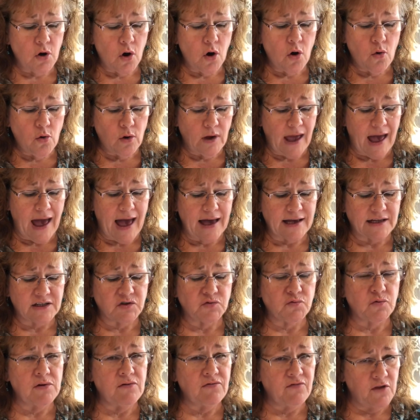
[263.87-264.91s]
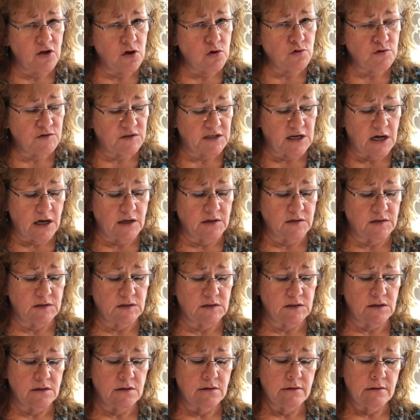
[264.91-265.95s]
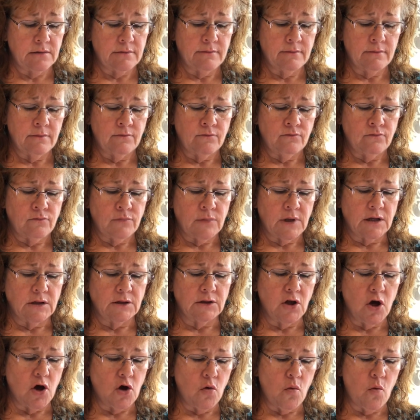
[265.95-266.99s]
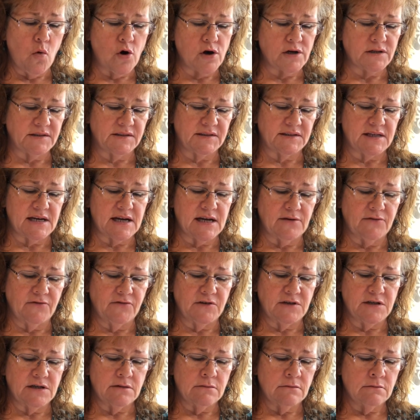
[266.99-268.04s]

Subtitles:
Oacax refused us." Lungwort sniffed.